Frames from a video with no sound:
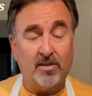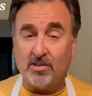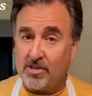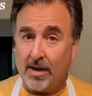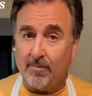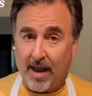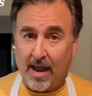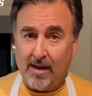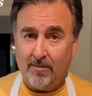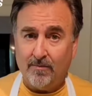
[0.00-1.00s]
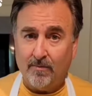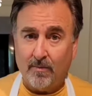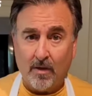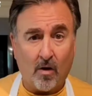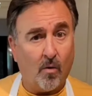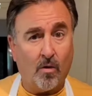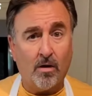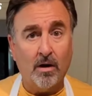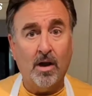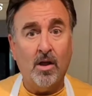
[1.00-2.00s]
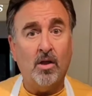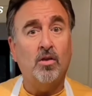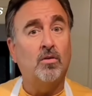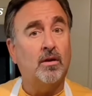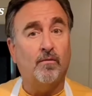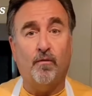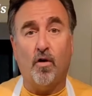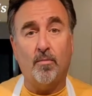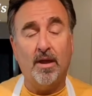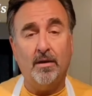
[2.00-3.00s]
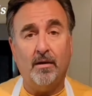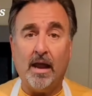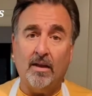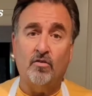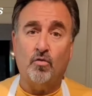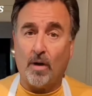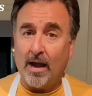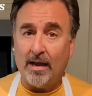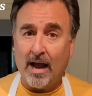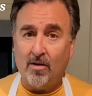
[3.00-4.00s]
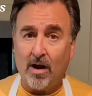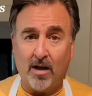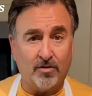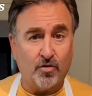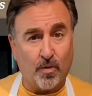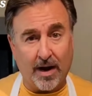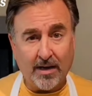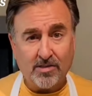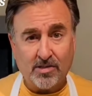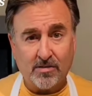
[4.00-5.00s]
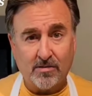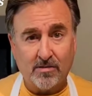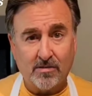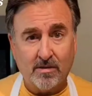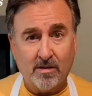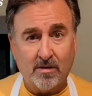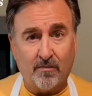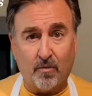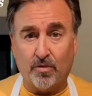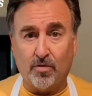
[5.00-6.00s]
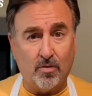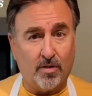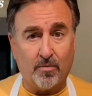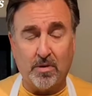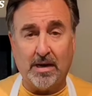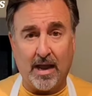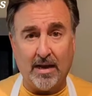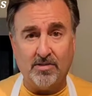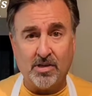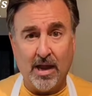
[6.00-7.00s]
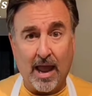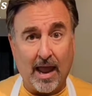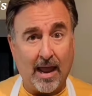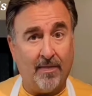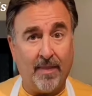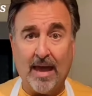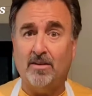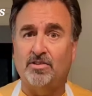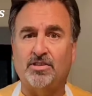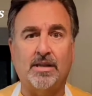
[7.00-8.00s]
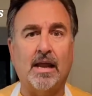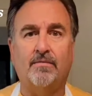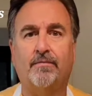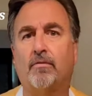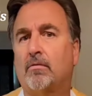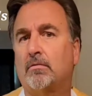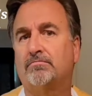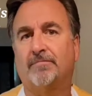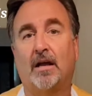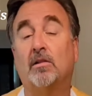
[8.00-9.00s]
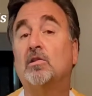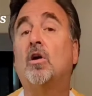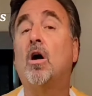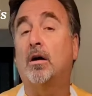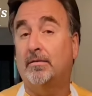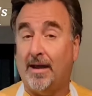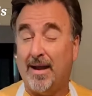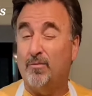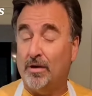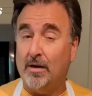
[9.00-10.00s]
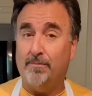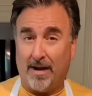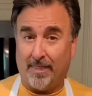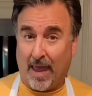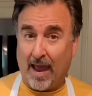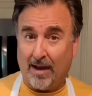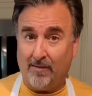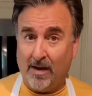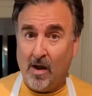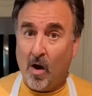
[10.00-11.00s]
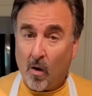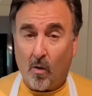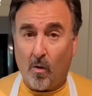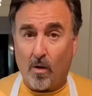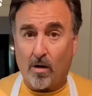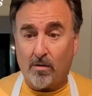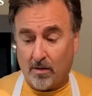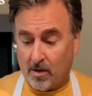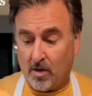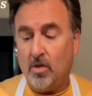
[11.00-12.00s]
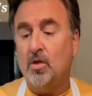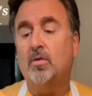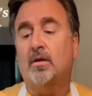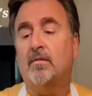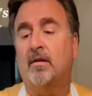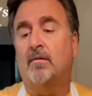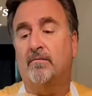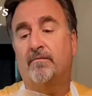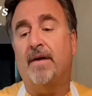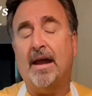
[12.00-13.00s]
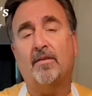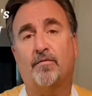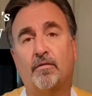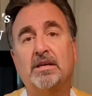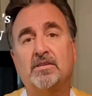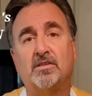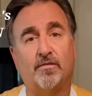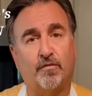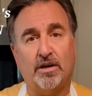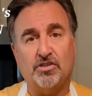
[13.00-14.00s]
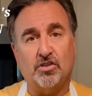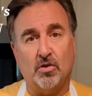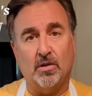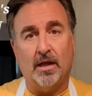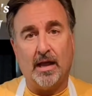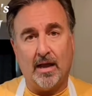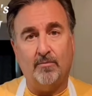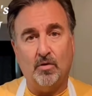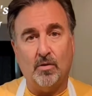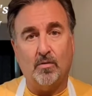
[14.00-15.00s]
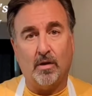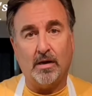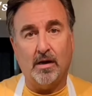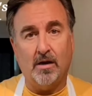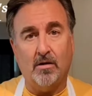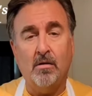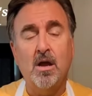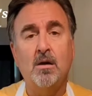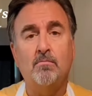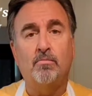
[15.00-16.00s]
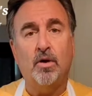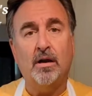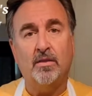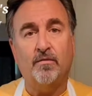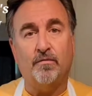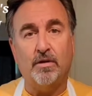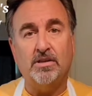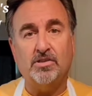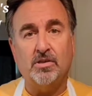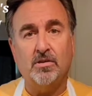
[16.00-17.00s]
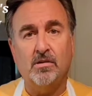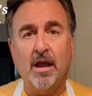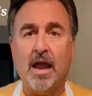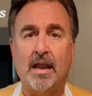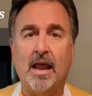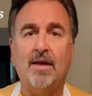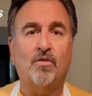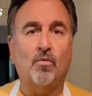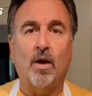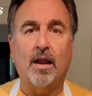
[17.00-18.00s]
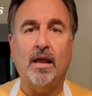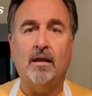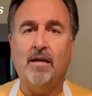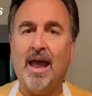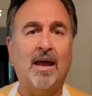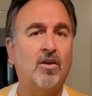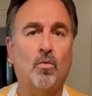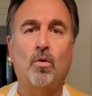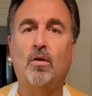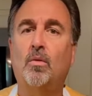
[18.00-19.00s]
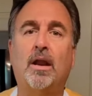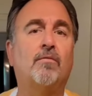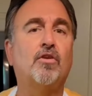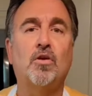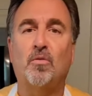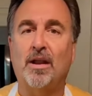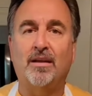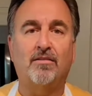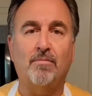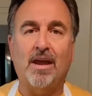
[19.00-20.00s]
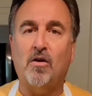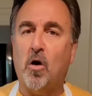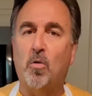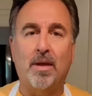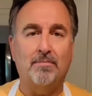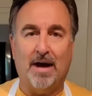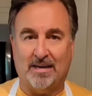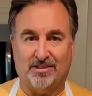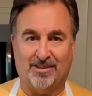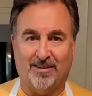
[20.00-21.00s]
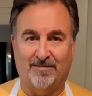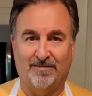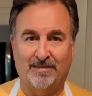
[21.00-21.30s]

eat it the same day, or you can form it and dry it out on trays for 2 to 3 days, and that'll stay for a long time. Read up on that. Or you can vac freeze the fresh dough like I'm doing right here, put it in the freezer, and have it ready at your will whenever you're ready to make homemade pasta.